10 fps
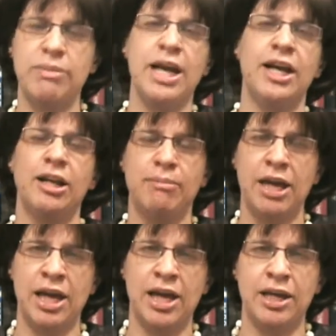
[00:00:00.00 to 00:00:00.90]
man and
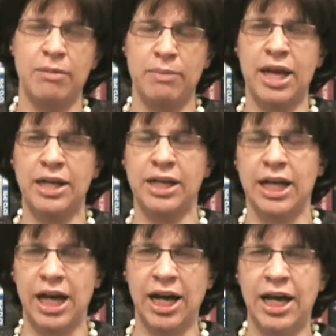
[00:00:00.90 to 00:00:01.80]
man and man and
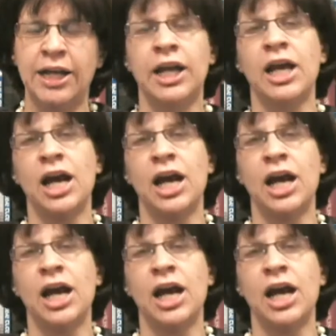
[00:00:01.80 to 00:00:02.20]
God,